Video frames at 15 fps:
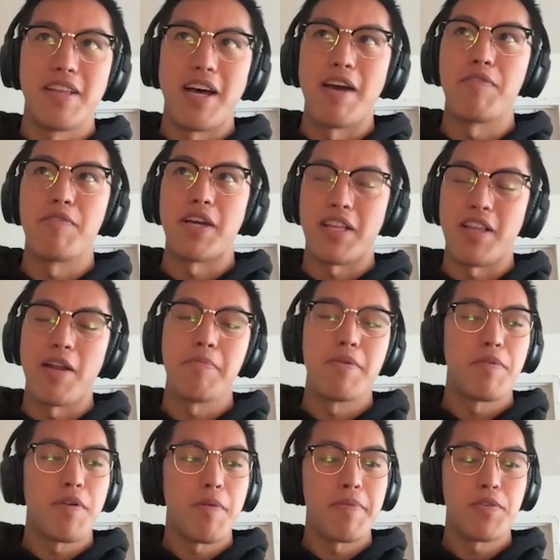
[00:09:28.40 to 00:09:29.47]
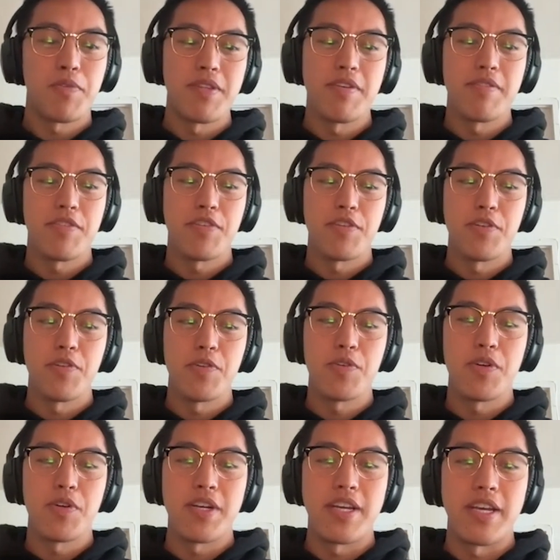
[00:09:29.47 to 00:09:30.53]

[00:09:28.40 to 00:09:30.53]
I feel like a lot of people are between those two.